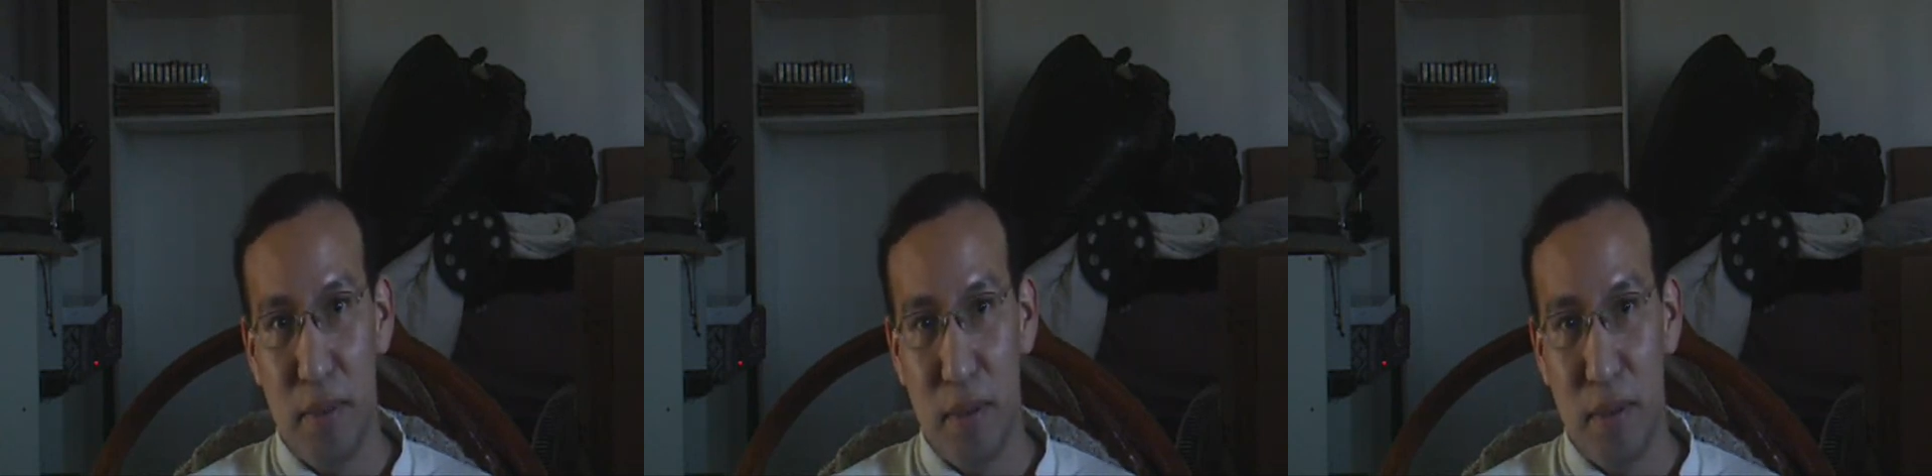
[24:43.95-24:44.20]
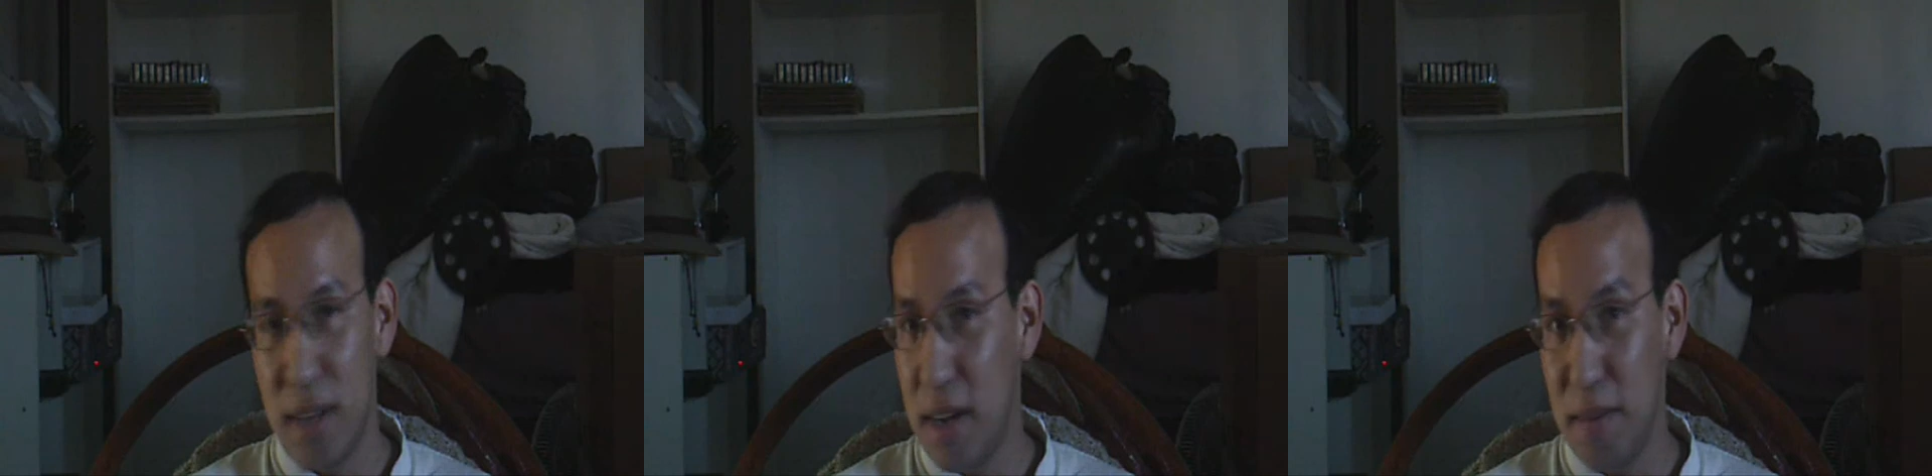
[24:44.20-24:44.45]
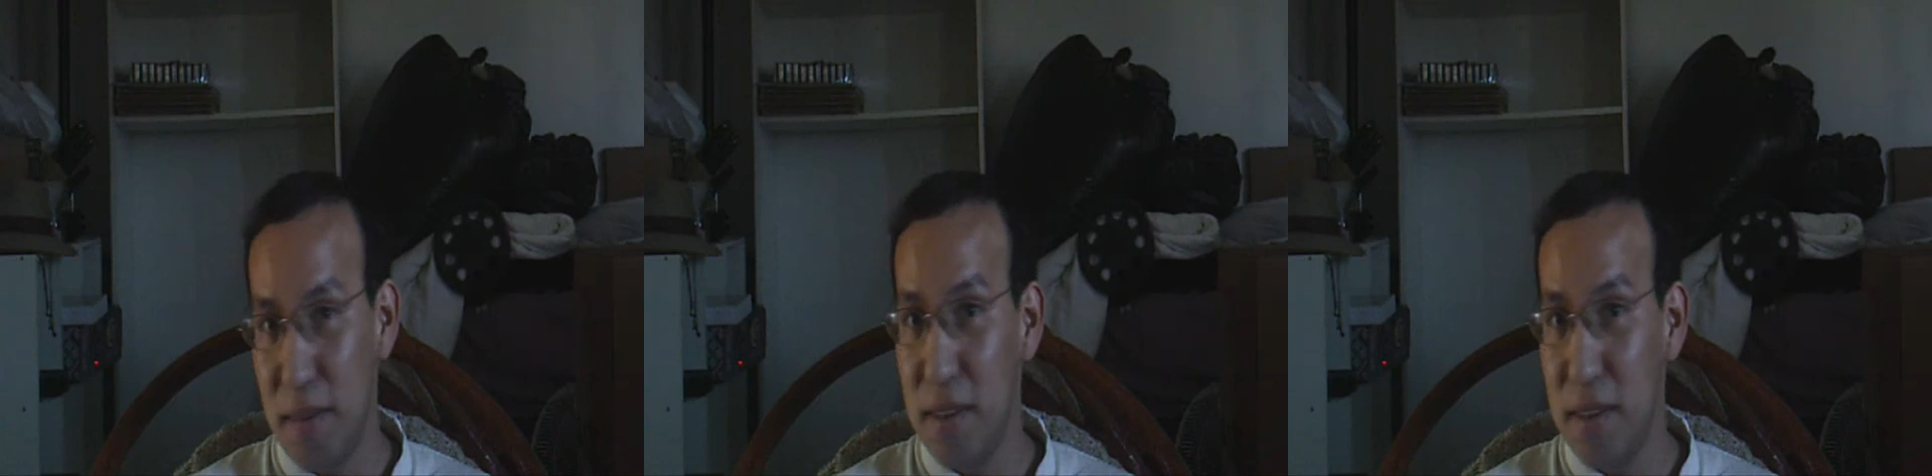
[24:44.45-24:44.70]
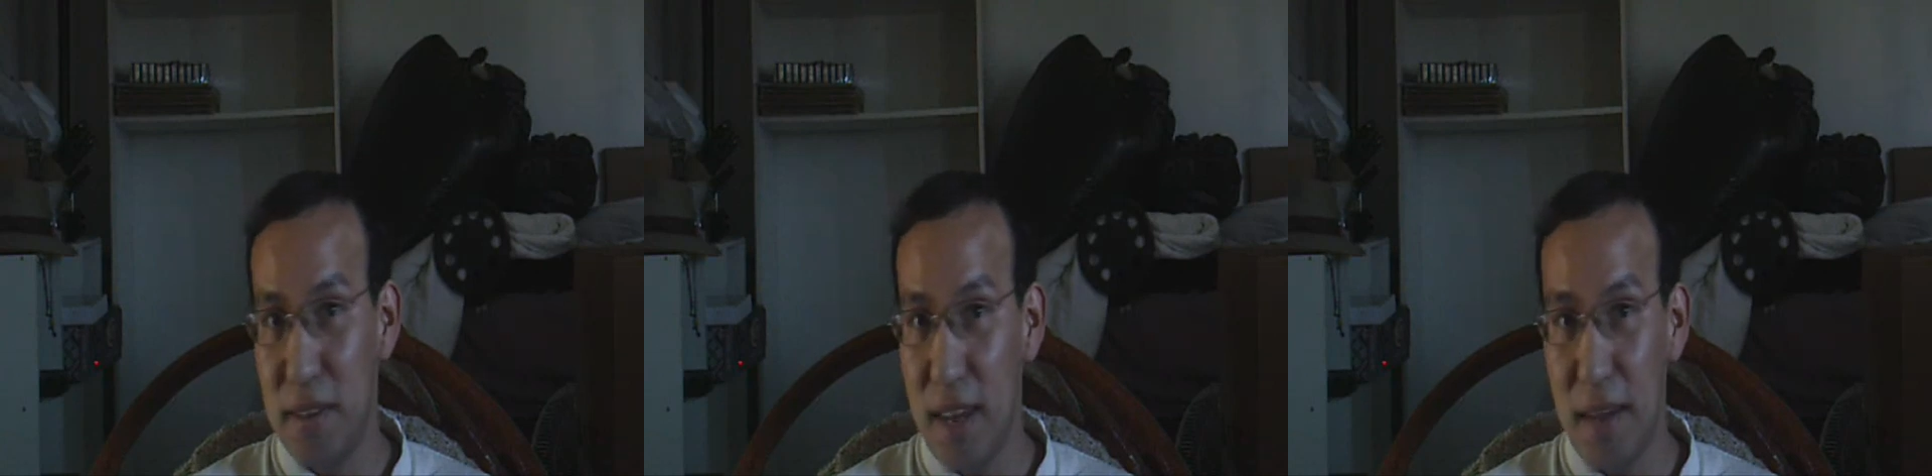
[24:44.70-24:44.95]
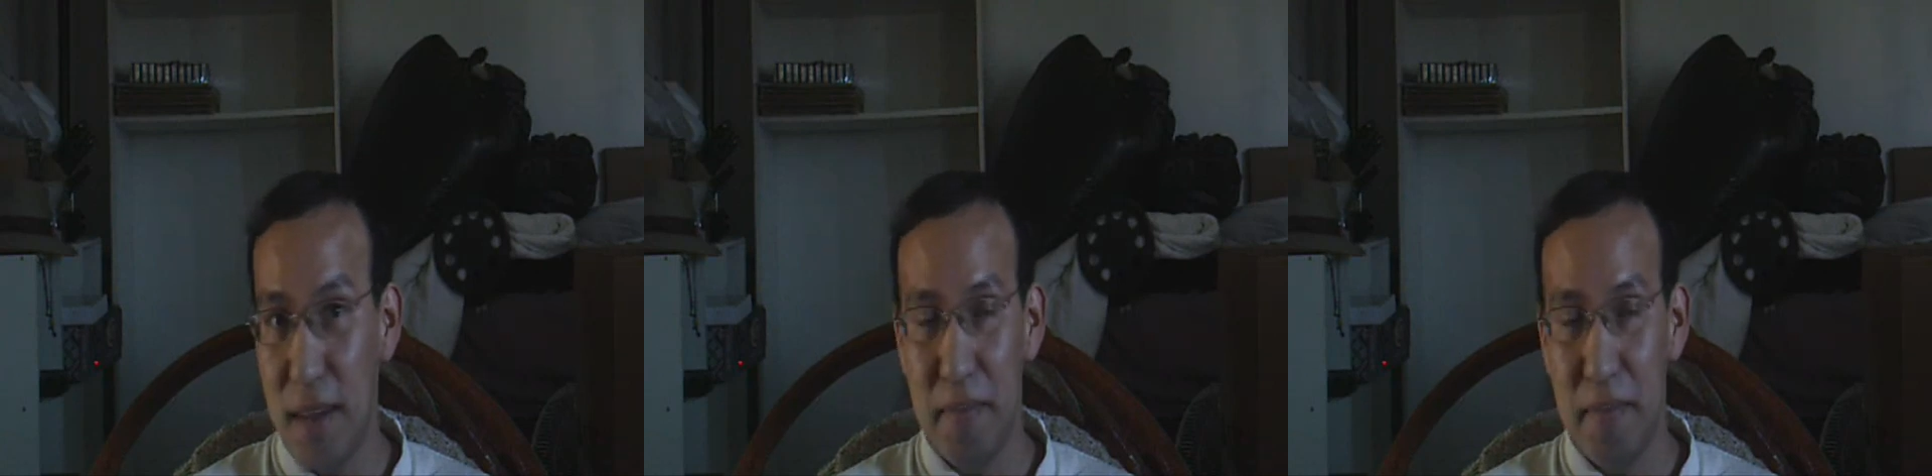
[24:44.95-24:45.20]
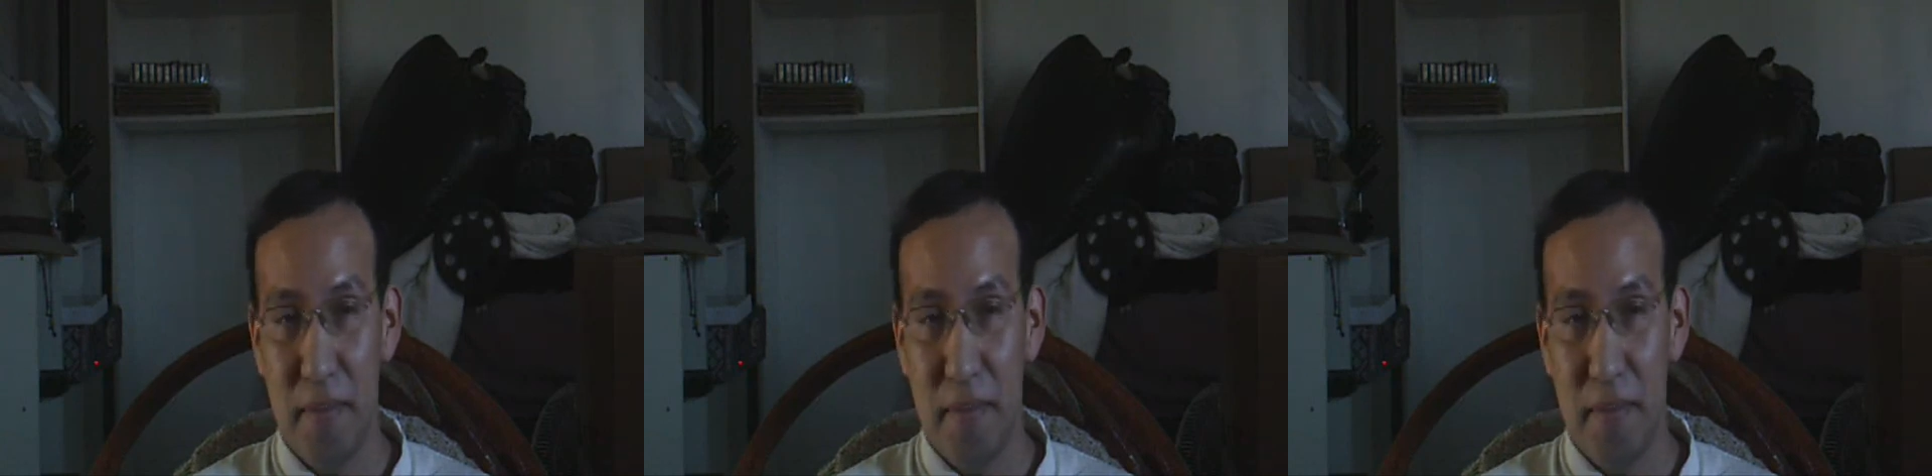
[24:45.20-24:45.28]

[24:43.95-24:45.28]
so it's not going to be the same.